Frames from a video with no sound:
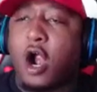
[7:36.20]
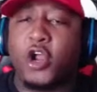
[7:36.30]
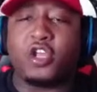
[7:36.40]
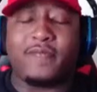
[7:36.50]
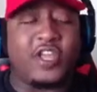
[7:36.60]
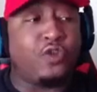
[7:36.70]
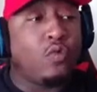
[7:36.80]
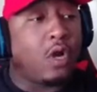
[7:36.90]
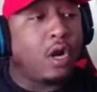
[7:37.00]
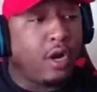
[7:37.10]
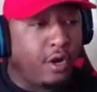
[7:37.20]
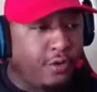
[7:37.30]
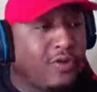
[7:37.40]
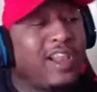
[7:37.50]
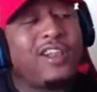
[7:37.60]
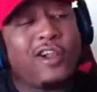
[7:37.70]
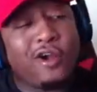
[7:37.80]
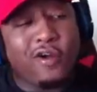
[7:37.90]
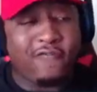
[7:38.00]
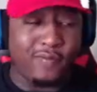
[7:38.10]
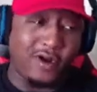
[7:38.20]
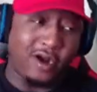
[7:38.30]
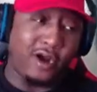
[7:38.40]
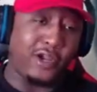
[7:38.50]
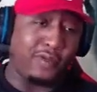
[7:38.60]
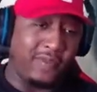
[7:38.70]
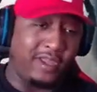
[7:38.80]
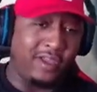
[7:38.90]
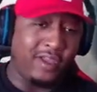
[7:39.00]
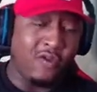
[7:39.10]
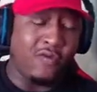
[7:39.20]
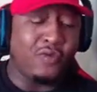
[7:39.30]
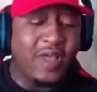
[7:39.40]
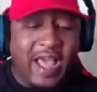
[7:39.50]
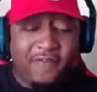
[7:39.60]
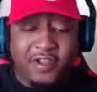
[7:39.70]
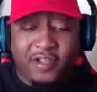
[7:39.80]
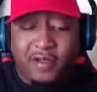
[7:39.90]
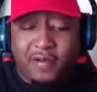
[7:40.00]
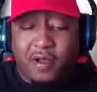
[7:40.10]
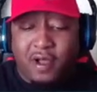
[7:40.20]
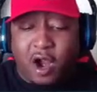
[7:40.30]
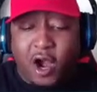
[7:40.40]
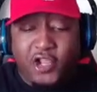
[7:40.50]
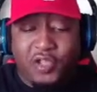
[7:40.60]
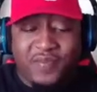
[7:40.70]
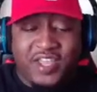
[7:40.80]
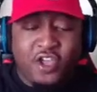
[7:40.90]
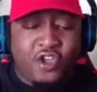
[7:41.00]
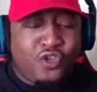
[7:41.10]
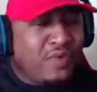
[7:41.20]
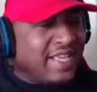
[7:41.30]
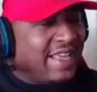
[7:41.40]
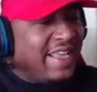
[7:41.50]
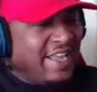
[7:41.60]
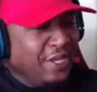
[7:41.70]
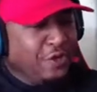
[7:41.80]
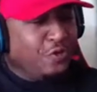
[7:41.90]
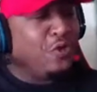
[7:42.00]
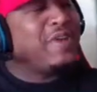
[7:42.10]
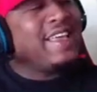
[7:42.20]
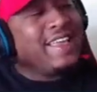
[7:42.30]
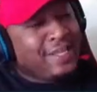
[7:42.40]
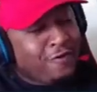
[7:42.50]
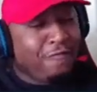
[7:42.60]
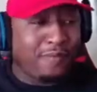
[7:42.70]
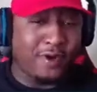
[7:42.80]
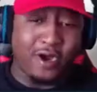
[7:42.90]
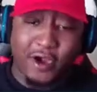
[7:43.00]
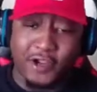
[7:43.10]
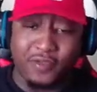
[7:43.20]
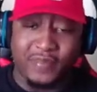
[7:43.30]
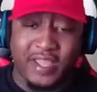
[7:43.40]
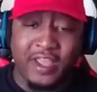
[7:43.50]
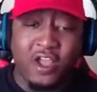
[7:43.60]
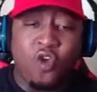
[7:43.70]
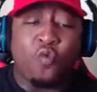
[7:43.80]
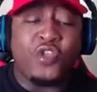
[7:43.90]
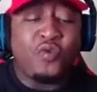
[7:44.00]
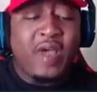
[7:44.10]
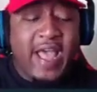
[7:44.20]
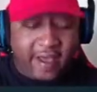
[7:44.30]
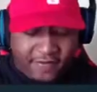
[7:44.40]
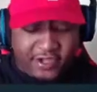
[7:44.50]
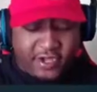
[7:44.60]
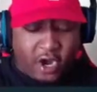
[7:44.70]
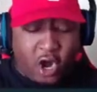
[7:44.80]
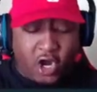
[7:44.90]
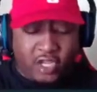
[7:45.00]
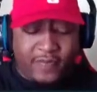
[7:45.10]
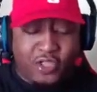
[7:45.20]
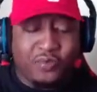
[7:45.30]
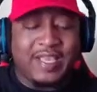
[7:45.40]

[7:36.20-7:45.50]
argument, you learn. You can learn from an argument. When you have a good argument, you can heal. You can heal from an argument. When you have a good argument, you